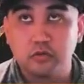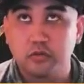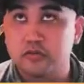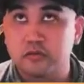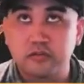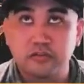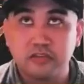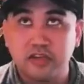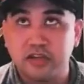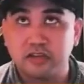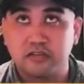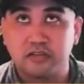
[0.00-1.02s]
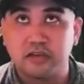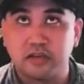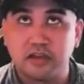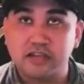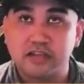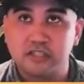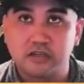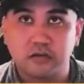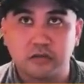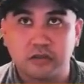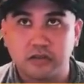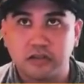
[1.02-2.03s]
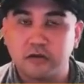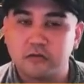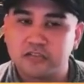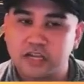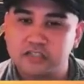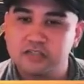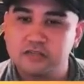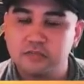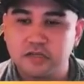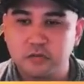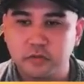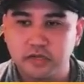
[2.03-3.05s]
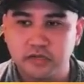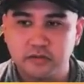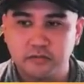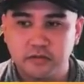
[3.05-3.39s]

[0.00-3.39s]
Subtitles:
We sort of see it as the connection or the intersection between